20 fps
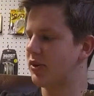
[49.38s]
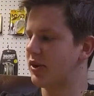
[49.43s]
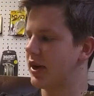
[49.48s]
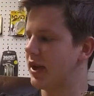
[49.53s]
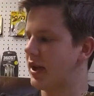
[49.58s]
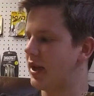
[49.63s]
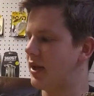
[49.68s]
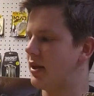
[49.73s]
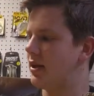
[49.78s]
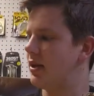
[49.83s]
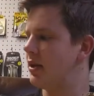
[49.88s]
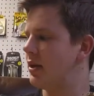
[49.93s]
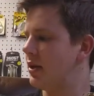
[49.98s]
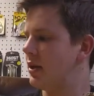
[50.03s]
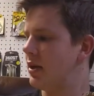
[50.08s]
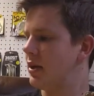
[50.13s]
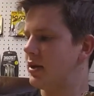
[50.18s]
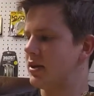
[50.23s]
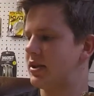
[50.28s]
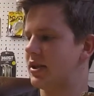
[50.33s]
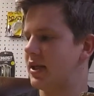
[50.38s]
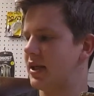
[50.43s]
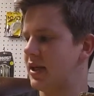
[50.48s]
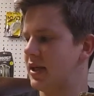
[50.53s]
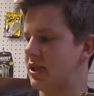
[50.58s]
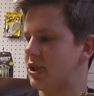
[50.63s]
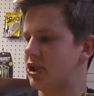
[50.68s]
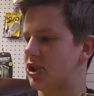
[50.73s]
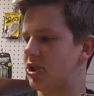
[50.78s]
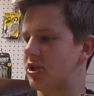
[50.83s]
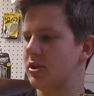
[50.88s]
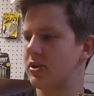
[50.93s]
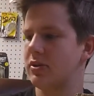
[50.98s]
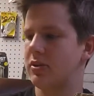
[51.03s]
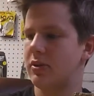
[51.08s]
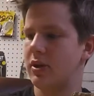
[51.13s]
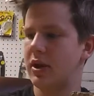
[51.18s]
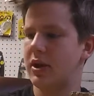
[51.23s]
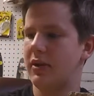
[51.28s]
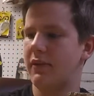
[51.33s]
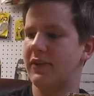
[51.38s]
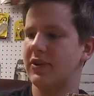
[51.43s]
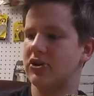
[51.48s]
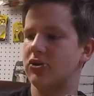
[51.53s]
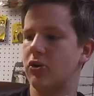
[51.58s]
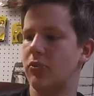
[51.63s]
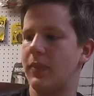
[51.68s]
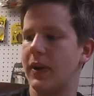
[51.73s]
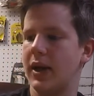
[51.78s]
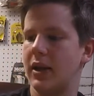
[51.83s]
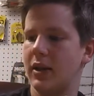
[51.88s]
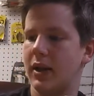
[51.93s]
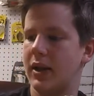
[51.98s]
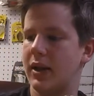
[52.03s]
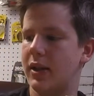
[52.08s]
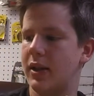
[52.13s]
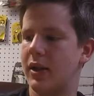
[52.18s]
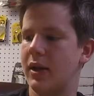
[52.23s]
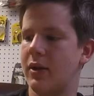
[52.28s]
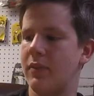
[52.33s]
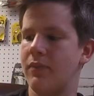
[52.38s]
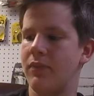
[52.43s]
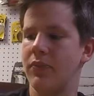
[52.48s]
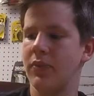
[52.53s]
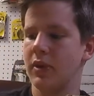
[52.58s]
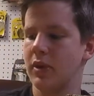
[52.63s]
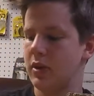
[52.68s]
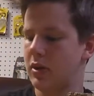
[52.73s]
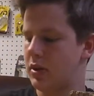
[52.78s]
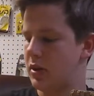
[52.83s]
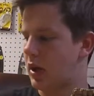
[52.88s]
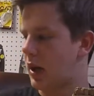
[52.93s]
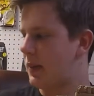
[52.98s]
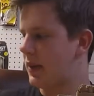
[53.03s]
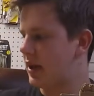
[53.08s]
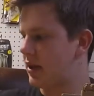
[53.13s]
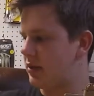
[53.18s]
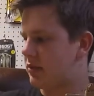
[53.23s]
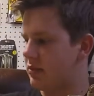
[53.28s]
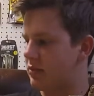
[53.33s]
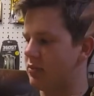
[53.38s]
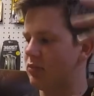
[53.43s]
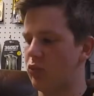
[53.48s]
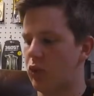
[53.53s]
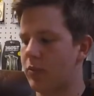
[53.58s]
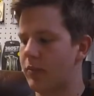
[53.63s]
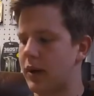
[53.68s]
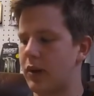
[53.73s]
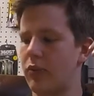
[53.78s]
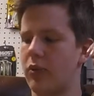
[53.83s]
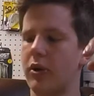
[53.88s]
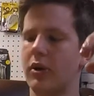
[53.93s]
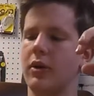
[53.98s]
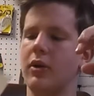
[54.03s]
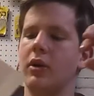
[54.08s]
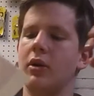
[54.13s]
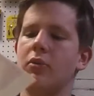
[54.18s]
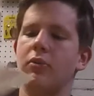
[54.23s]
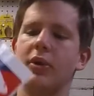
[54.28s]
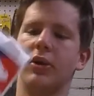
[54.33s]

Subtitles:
We'll get into each individual bait lately. I mean, one by one.